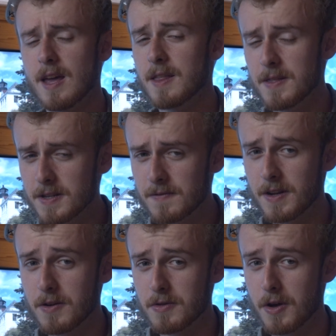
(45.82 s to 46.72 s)
In this
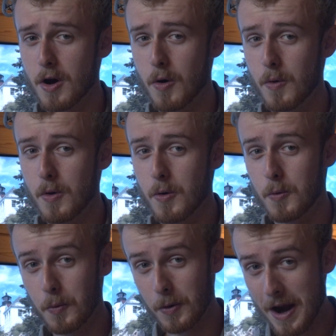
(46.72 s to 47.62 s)
video though,
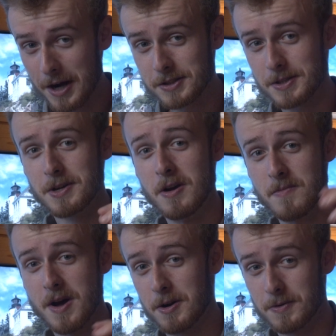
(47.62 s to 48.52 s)
we're actually talking
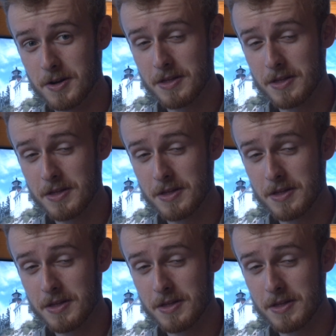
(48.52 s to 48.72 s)
about a real